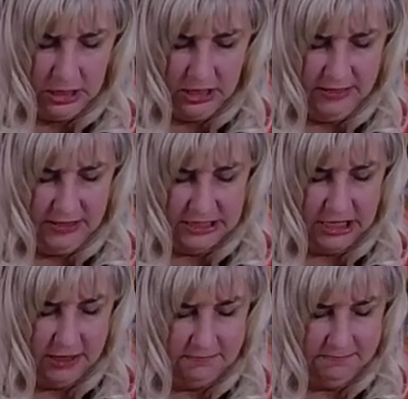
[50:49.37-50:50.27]
in the
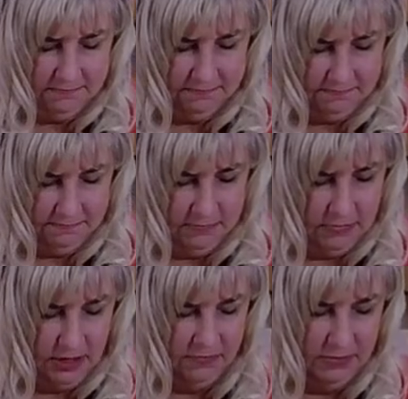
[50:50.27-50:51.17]
top
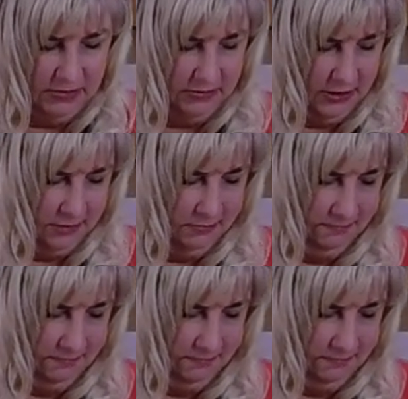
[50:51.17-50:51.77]
of my sign